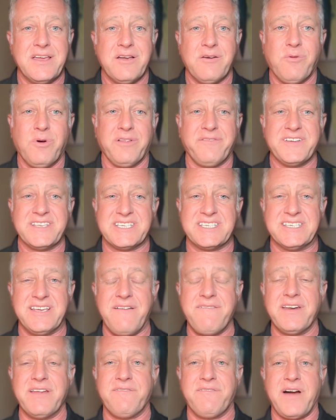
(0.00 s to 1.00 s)
Well, if it's
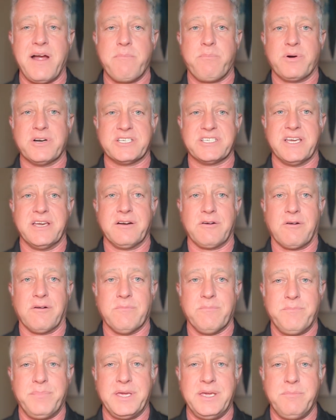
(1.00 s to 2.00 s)
75%
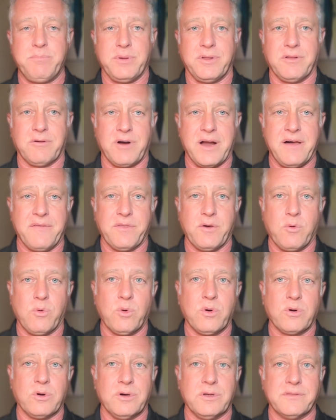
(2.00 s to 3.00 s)
of people around the
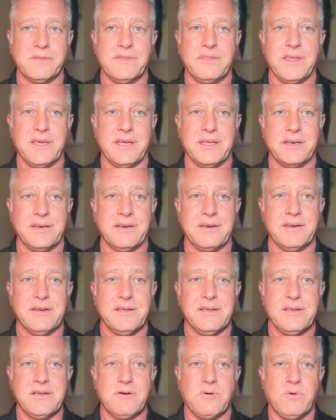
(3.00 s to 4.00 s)
world, then
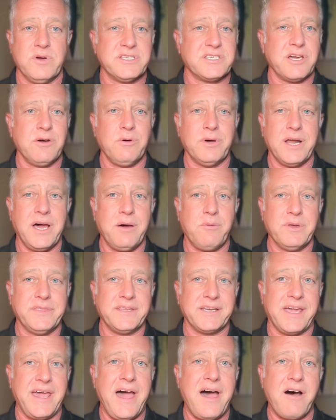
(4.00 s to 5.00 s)
what's going on with
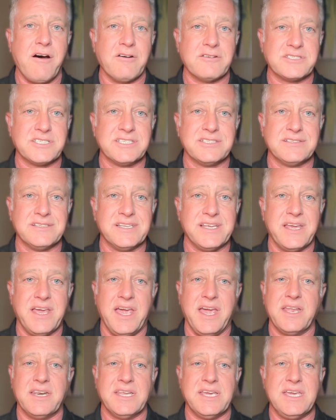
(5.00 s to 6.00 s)
the cows?
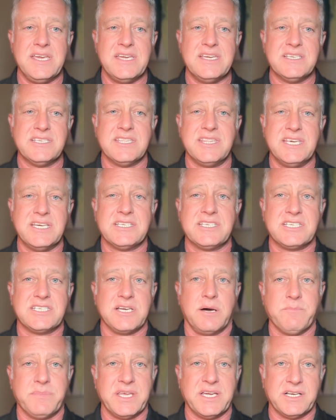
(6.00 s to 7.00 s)
And is this
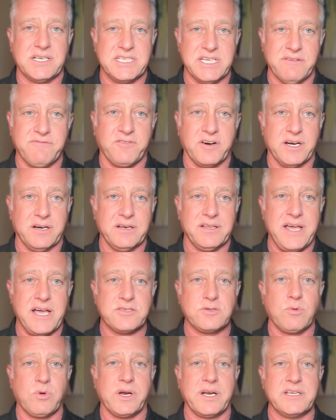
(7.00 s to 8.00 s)
something different?
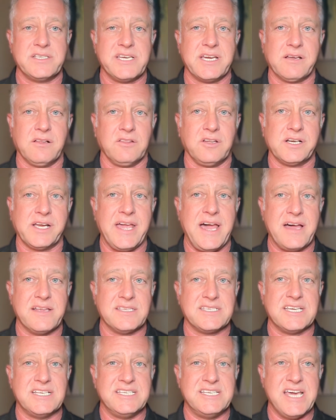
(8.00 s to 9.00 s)
That's what we're going to take a look at
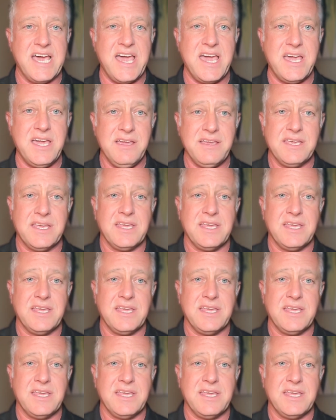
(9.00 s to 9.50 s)
today,